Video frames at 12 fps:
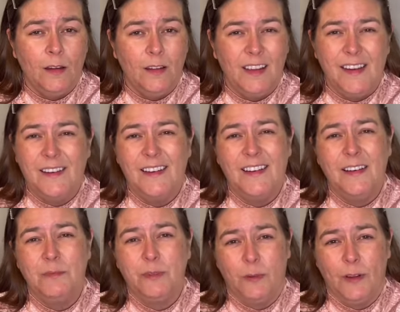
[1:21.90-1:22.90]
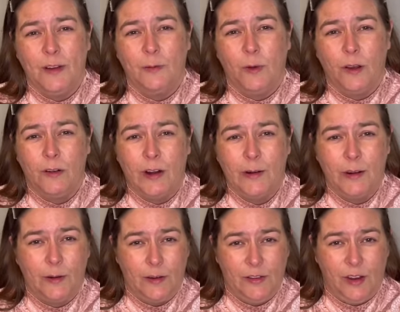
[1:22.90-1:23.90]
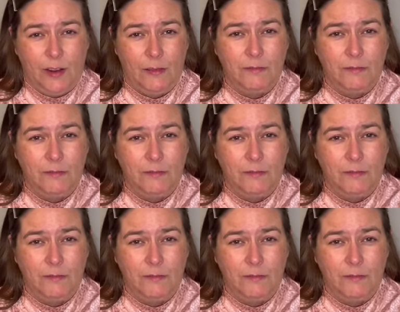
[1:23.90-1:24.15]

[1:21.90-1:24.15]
yeah, I'm probably gonna walk around now and check,